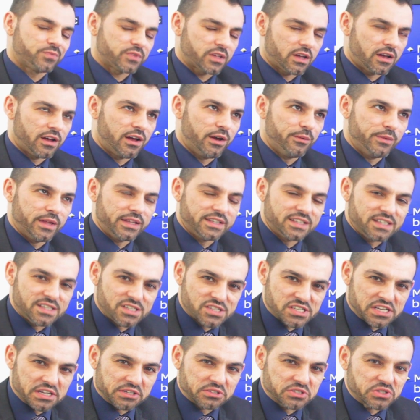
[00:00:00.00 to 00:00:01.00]
I hope that didn't
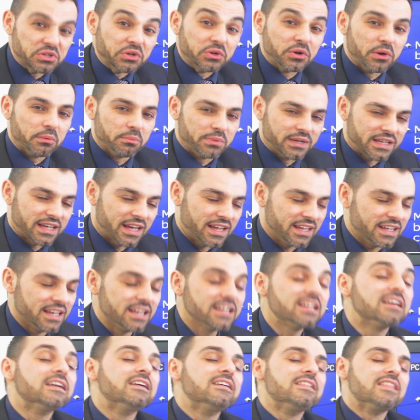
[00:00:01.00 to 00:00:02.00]
sound too
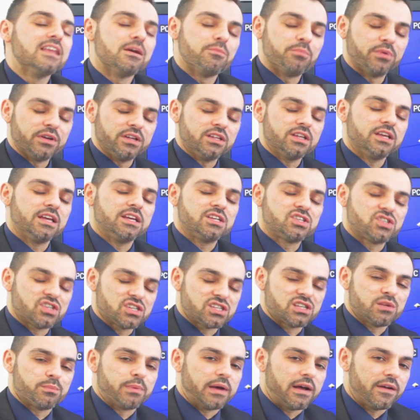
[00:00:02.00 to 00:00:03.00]
complicated, but it's
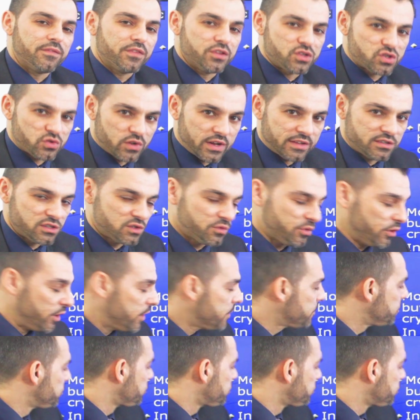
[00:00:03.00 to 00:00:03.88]
just about the transfer.